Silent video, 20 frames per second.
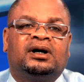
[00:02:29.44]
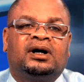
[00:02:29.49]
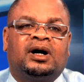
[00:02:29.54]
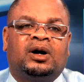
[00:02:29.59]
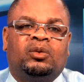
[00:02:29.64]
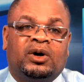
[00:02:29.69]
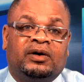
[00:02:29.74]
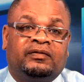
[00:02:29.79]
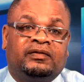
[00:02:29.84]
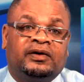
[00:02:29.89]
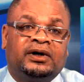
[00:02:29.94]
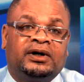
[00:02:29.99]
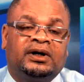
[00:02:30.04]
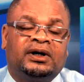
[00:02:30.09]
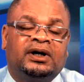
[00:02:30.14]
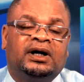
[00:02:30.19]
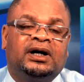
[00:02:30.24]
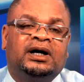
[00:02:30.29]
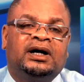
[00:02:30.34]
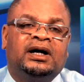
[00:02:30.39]
However,
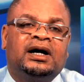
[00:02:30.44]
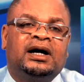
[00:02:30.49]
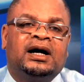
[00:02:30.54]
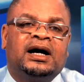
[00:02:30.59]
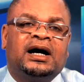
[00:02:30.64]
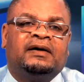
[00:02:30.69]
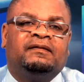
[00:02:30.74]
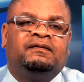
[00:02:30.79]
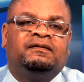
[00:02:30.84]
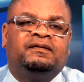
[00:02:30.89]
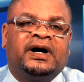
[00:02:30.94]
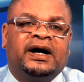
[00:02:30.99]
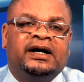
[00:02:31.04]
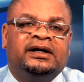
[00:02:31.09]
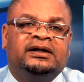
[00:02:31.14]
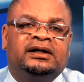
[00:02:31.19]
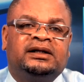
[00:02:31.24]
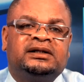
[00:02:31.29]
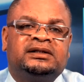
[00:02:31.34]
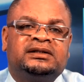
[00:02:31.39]
a
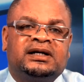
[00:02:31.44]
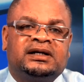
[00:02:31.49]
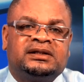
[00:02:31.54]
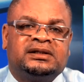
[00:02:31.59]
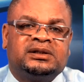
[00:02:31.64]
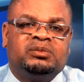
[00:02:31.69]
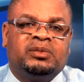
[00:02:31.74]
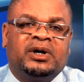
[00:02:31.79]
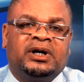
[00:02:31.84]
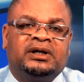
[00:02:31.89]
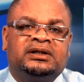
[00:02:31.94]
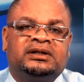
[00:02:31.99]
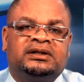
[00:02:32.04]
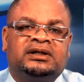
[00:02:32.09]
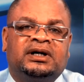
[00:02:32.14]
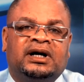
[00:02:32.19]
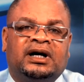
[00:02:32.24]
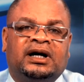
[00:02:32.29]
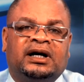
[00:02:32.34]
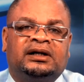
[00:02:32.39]
final assessment
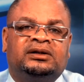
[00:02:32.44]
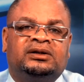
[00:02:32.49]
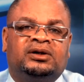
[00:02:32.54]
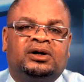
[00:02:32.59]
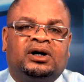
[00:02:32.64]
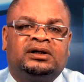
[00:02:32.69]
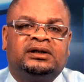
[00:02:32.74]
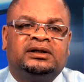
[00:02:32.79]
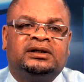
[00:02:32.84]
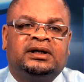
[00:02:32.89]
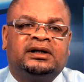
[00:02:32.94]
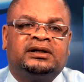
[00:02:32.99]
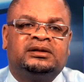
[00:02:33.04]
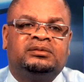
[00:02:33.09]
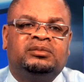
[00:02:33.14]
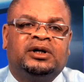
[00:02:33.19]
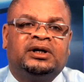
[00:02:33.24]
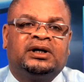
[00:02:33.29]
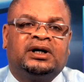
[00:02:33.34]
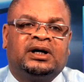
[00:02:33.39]
had not yet
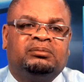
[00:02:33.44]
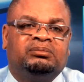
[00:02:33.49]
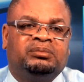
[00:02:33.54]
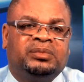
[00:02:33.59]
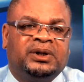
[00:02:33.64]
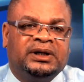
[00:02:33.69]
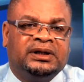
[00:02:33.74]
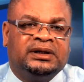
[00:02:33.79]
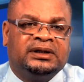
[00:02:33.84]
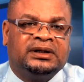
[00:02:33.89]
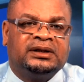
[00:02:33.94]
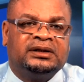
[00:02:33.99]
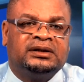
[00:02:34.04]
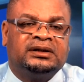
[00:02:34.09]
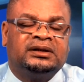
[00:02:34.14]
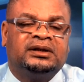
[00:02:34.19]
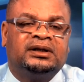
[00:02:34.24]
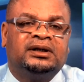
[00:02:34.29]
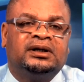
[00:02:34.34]
been completed.